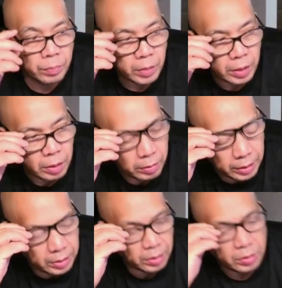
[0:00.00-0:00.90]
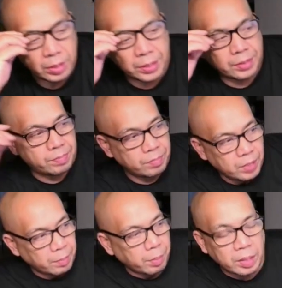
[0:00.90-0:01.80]

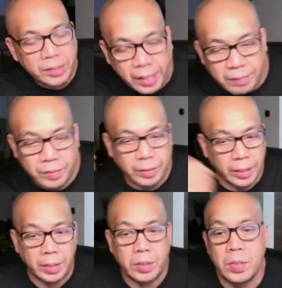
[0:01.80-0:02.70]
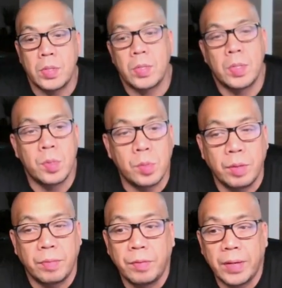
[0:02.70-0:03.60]
It burns half your day. So
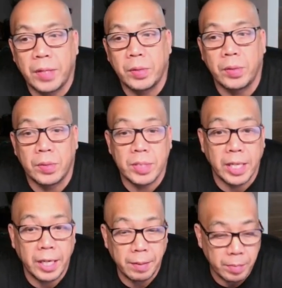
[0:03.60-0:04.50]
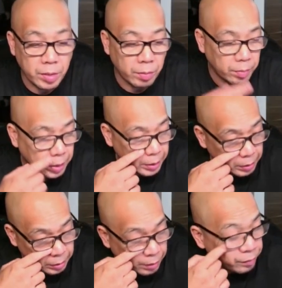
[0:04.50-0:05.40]
if you value your time and your money,
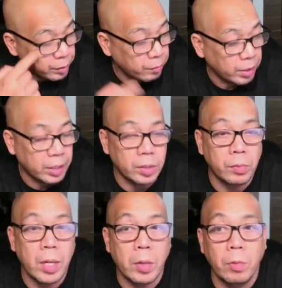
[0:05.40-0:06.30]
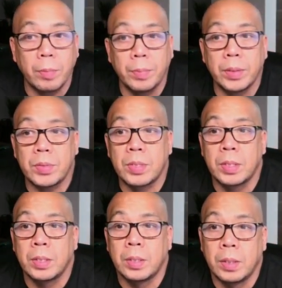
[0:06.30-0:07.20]
you definitely want to get the right equipment.
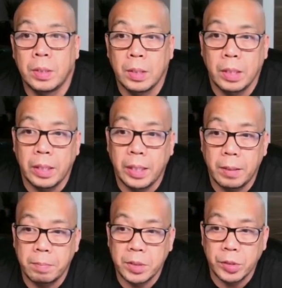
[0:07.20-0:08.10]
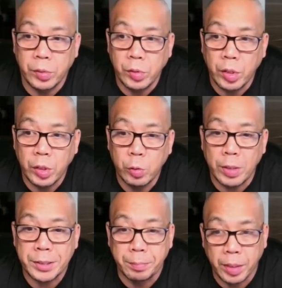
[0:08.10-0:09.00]
So you can do
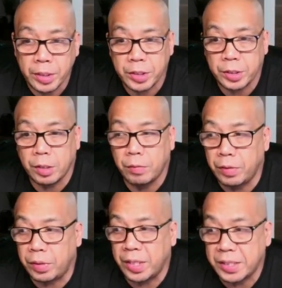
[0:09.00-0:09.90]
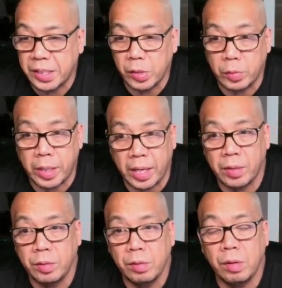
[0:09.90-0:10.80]
as much of the things that you
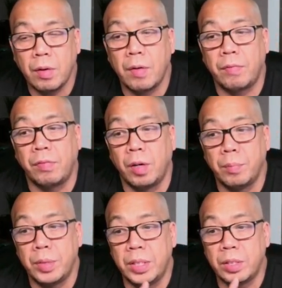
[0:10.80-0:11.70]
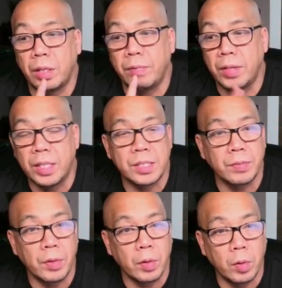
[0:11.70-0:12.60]
can do from the convenience
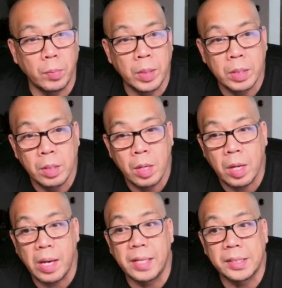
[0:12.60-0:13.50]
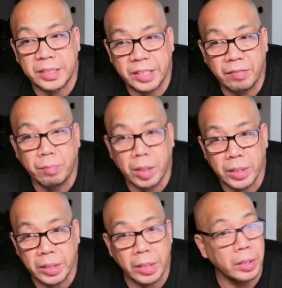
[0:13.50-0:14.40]
of your home and save
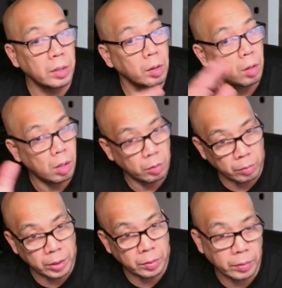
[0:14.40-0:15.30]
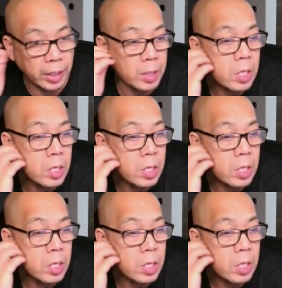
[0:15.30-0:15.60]
money in the long run, right?